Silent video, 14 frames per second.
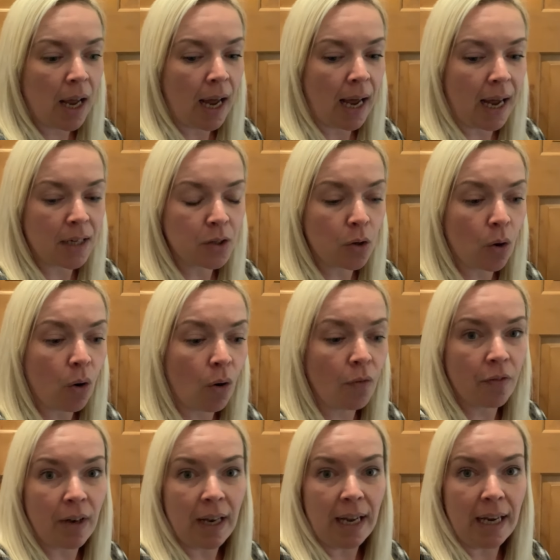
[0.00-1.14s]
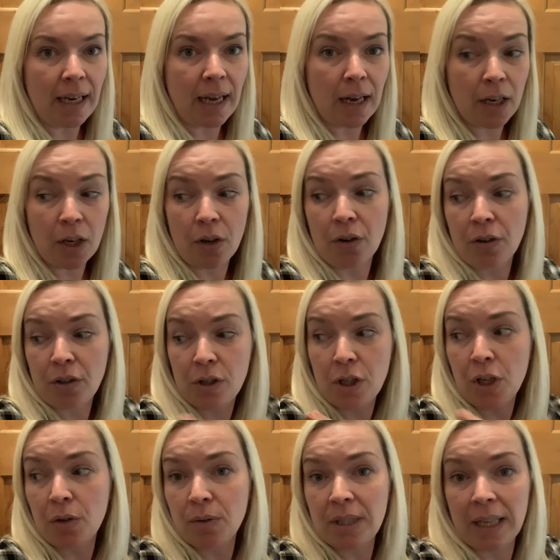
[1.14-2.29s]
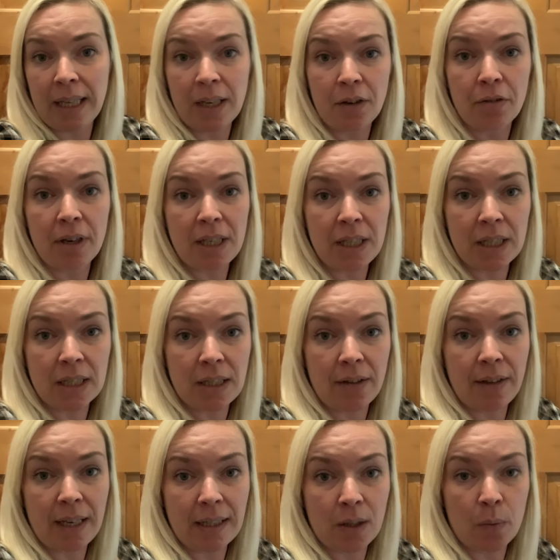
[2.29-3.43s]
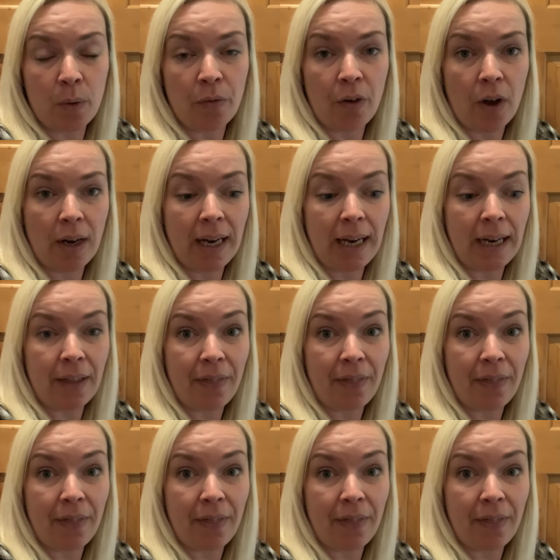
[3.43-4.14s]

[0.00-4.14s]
And hopefully, you know, using the ingredients and things that we've got in here,